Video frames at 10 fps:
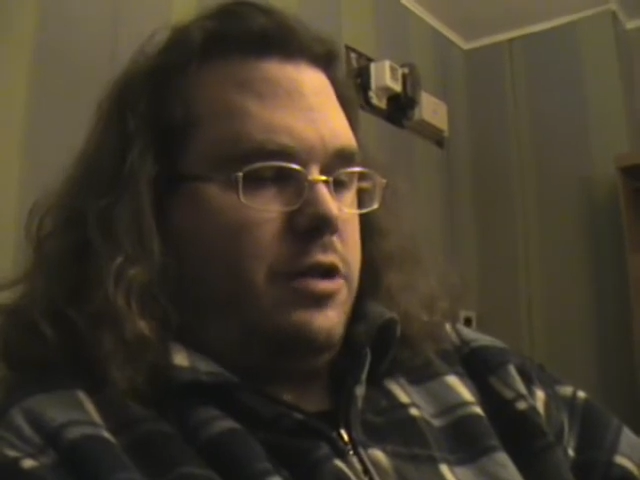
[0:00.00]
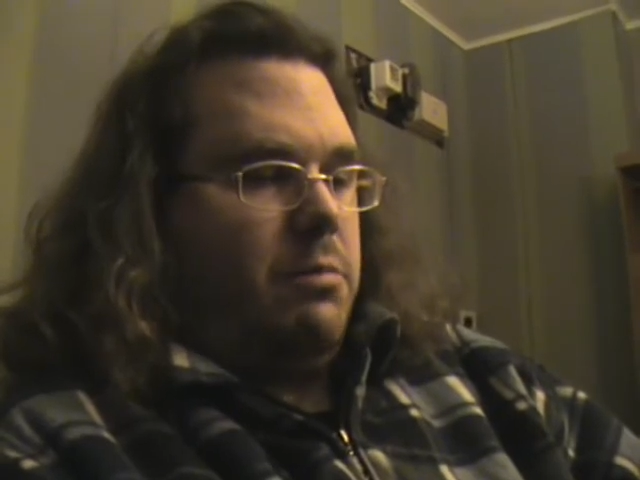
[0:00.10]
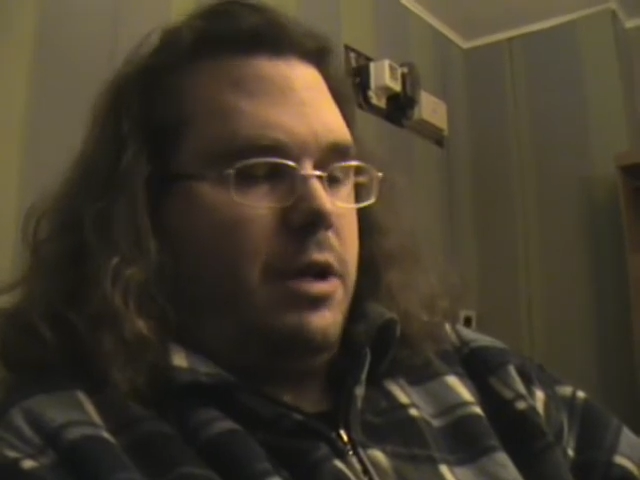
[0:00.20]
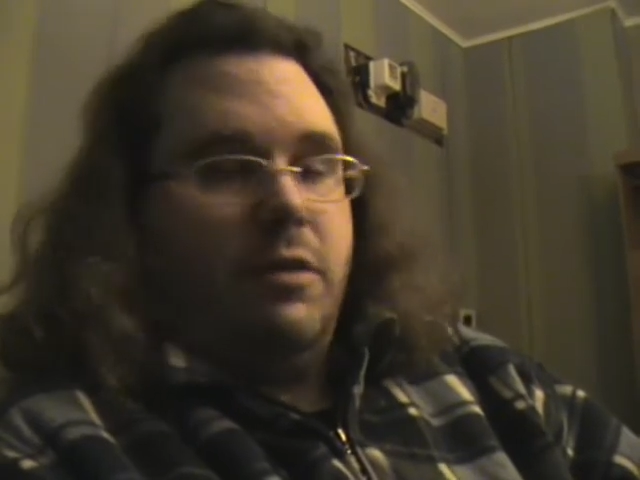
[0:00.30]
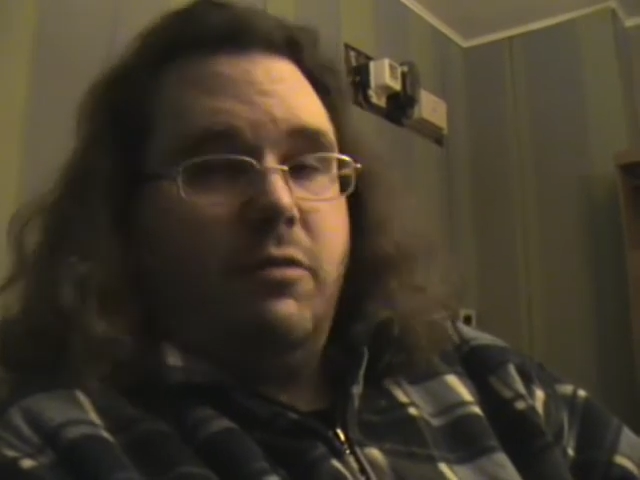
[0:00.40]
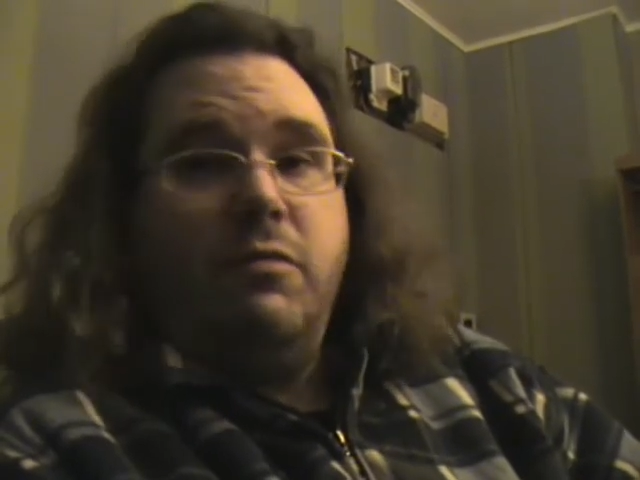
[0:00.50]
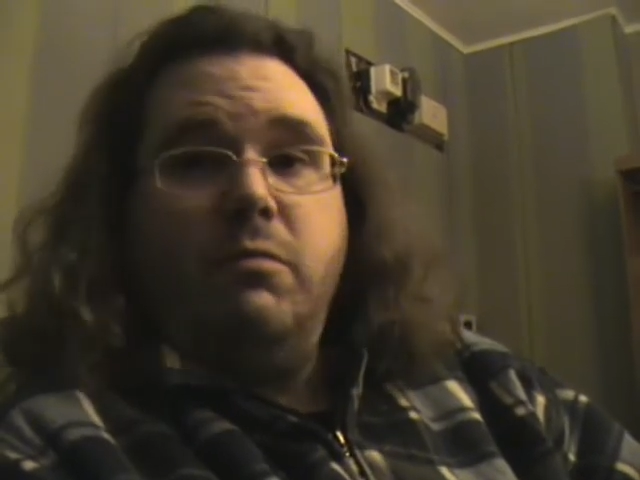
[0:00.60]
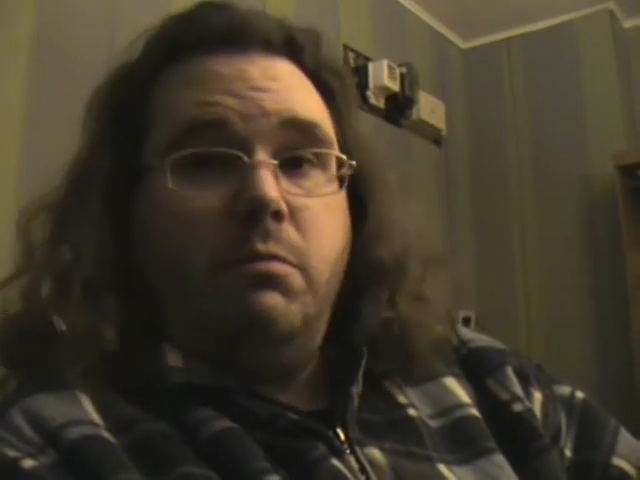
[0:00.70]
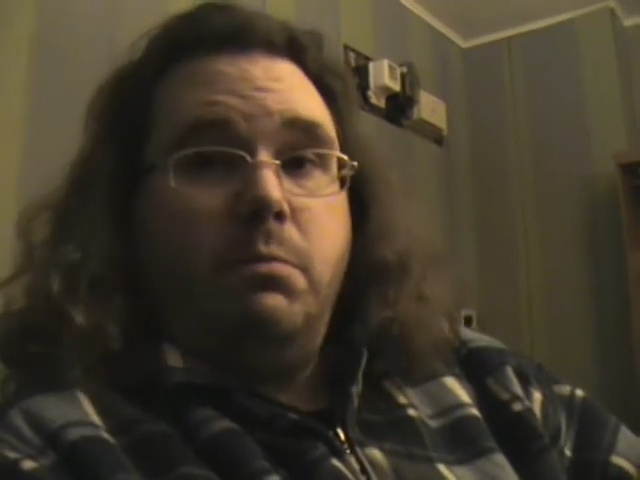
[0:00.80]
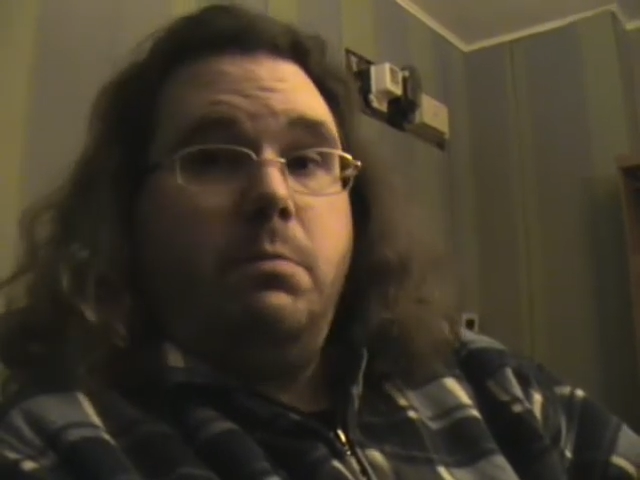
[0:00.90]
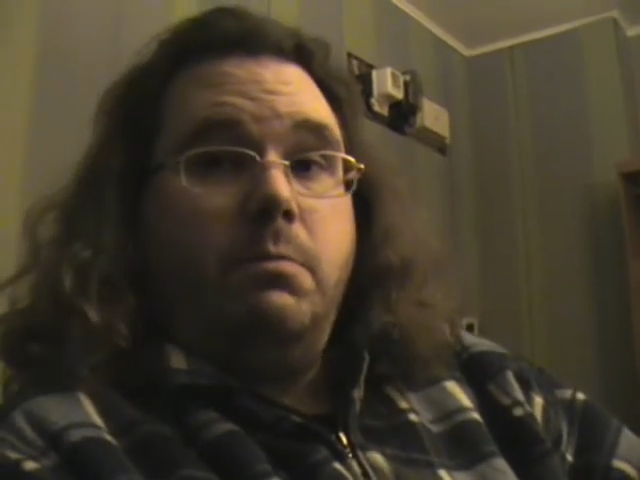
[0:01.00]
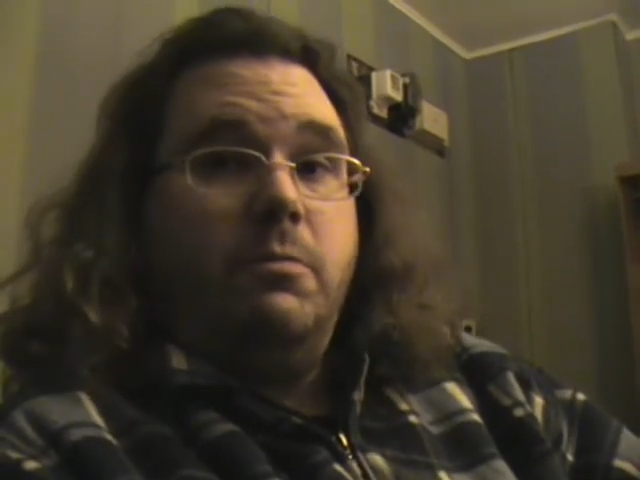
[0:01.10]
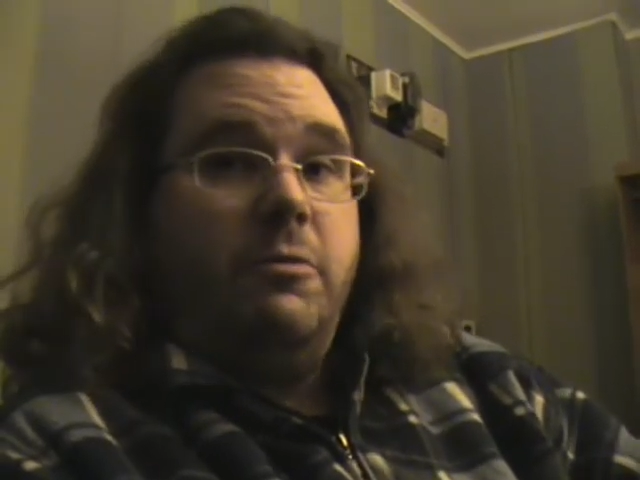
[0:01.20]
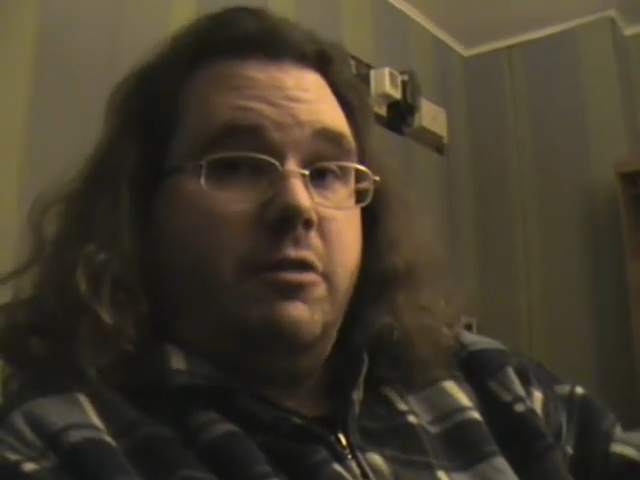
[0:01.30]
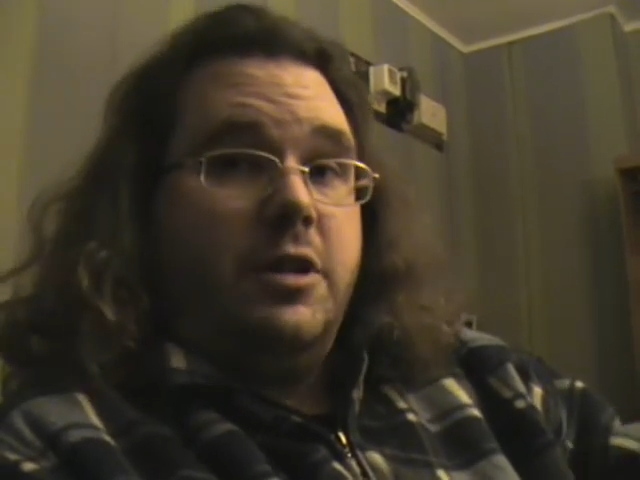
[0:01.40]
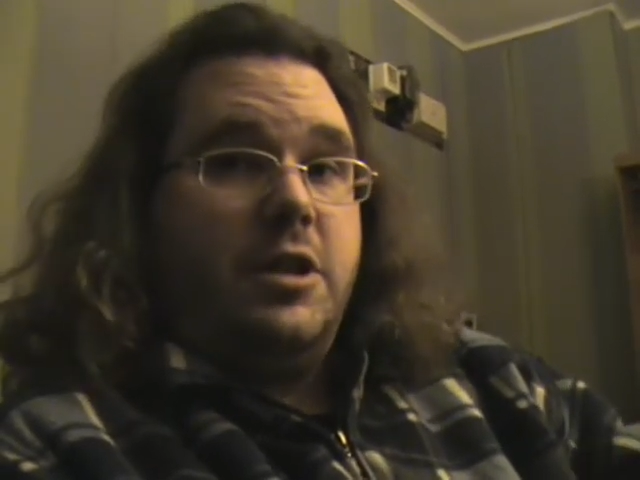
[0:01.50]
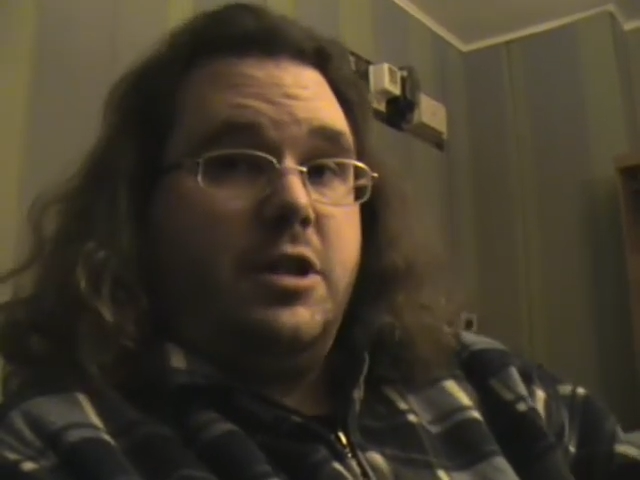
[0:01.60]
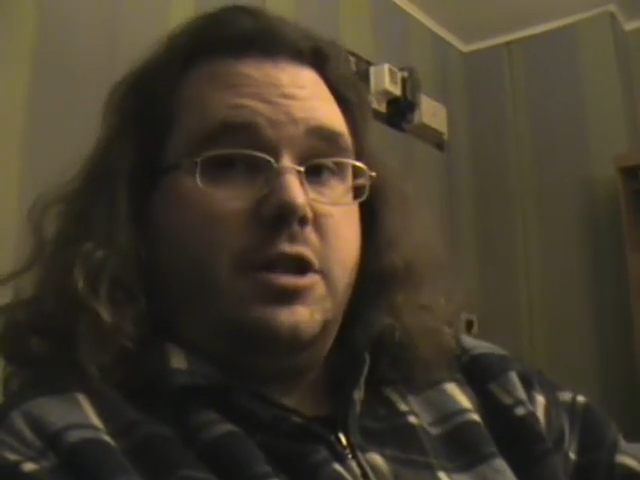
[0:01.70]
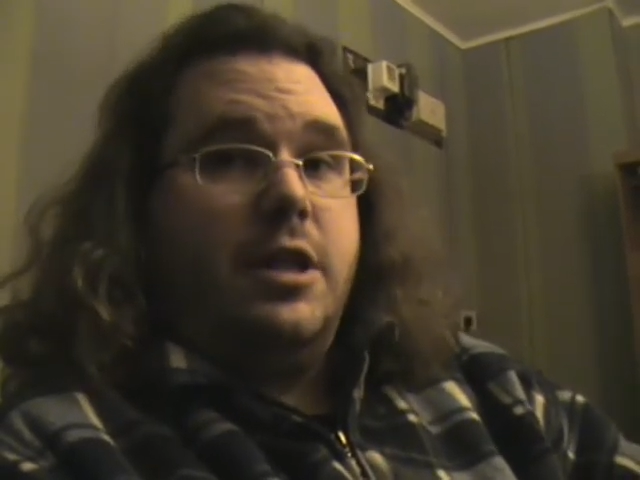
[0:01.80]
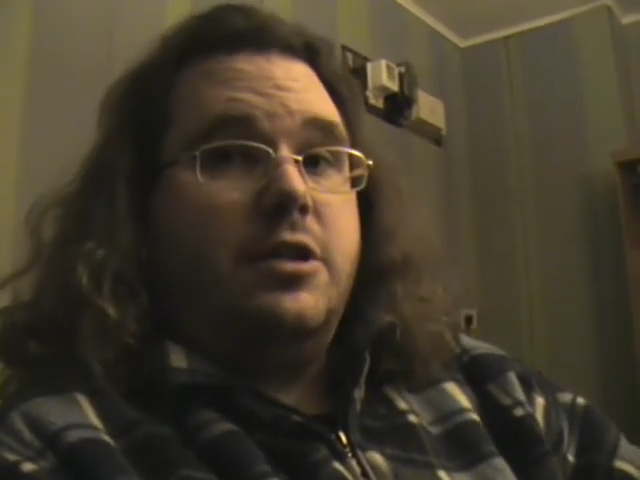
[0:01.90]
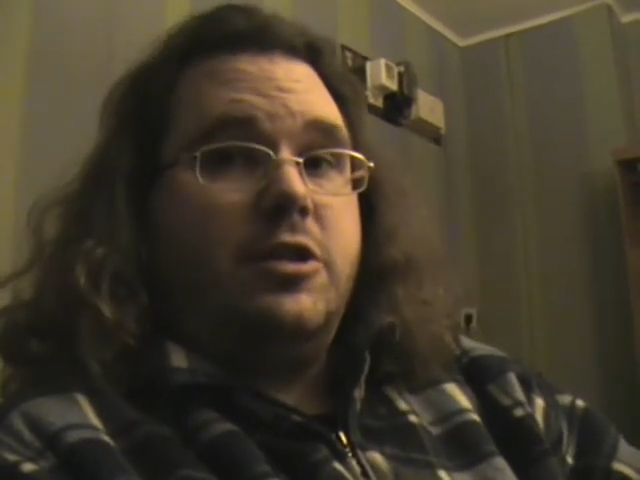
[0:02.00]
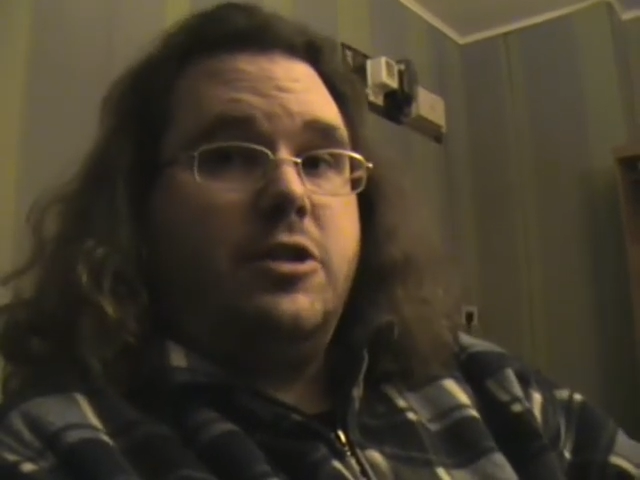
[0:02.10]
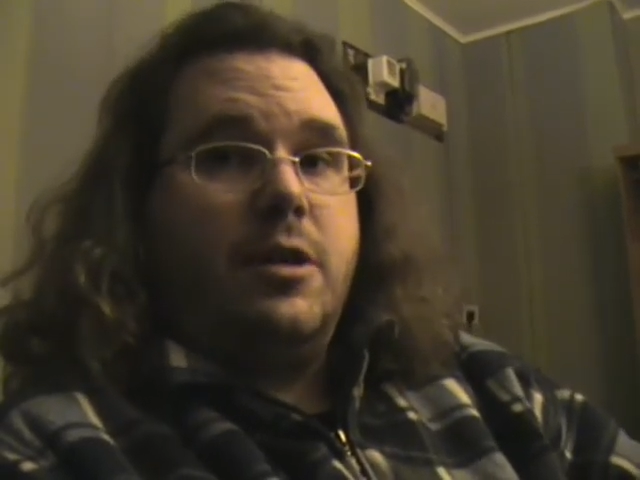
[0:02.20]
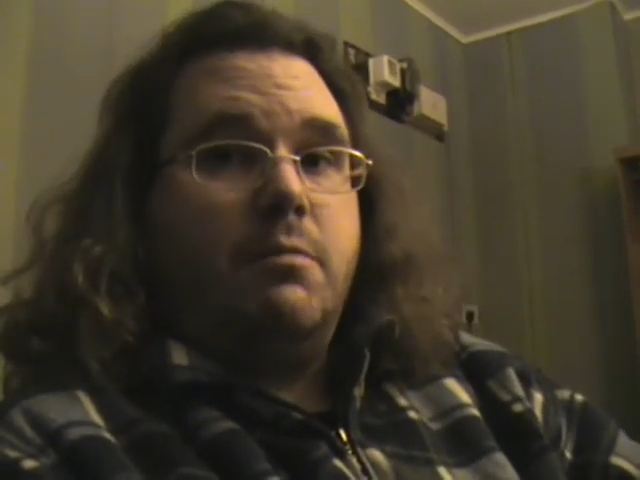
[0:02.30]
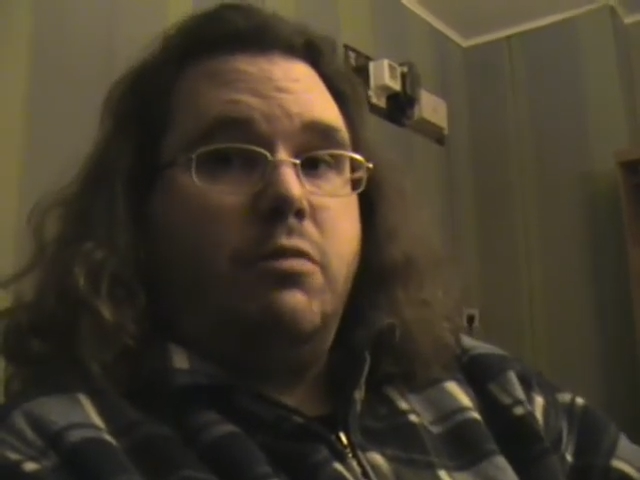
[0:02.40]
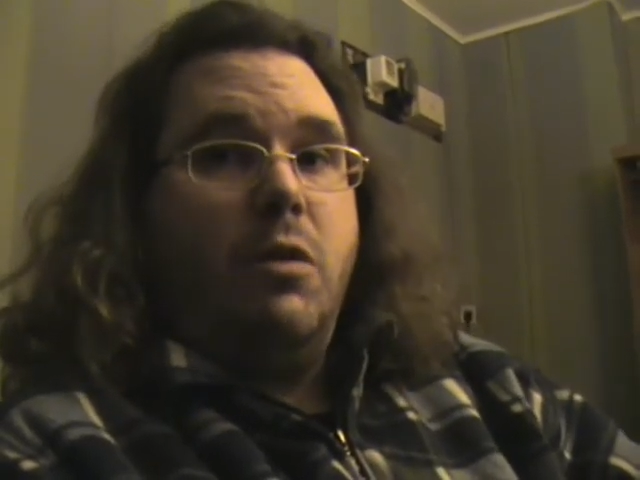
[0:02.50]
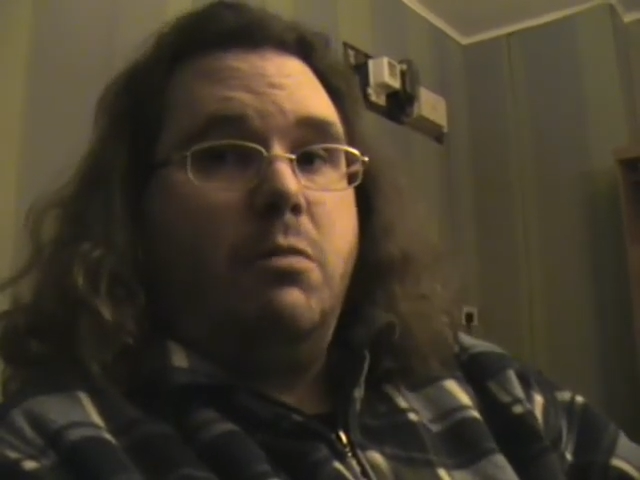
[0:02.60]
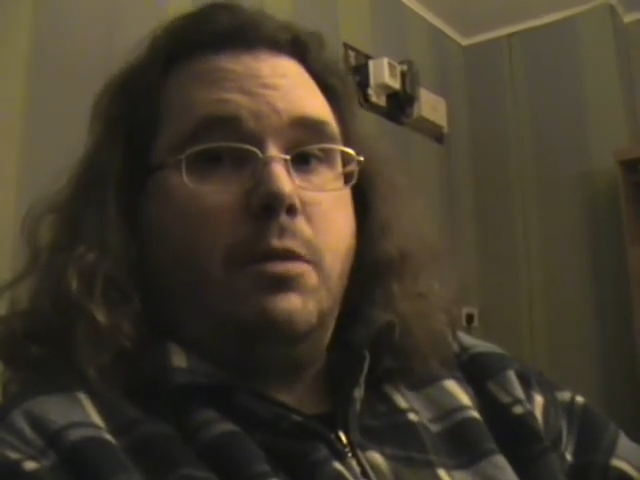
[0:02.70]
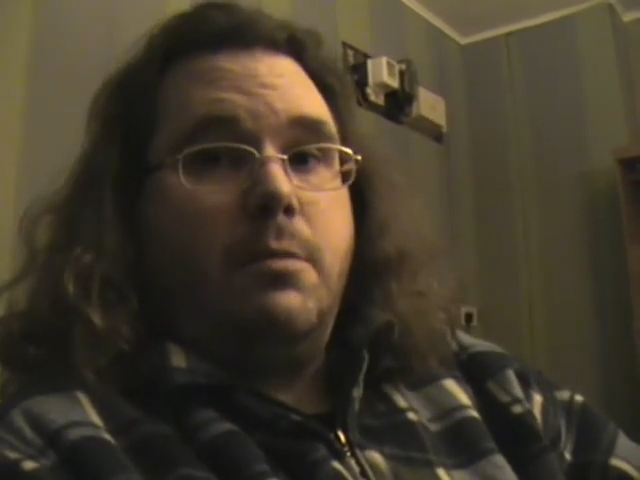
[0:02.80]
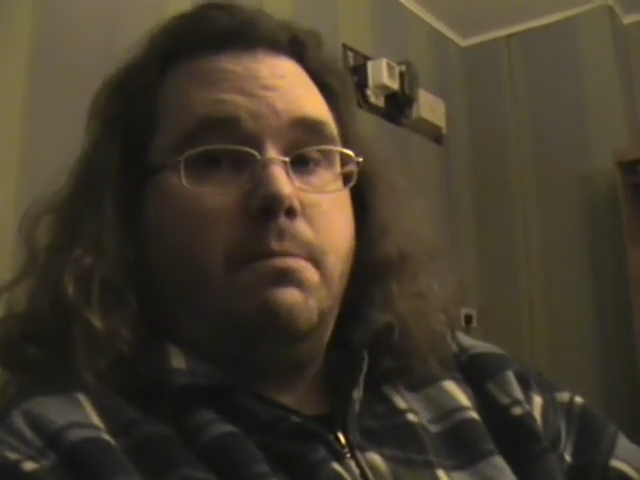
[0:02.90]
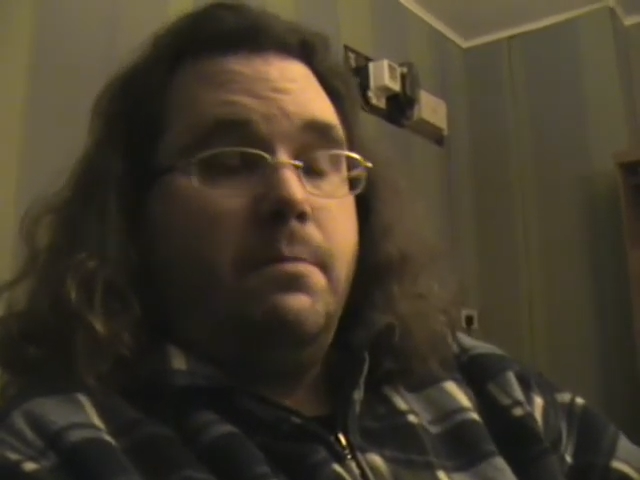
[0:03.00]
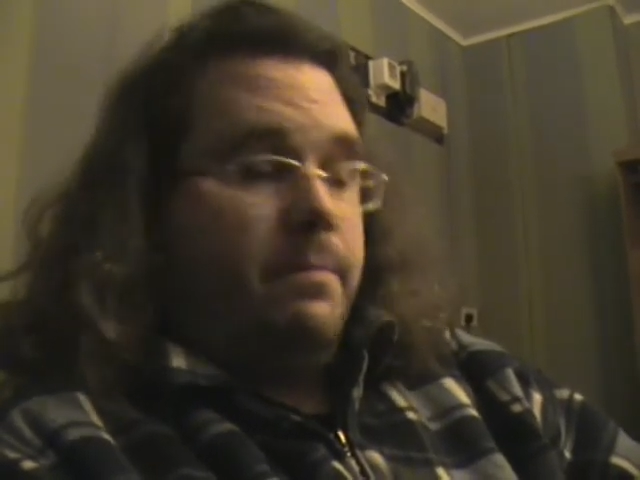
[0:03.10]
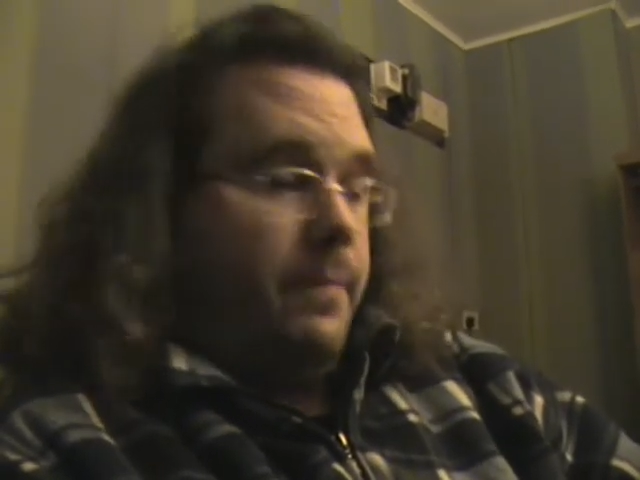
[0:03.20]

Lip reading: I mean, 360 has the same problem.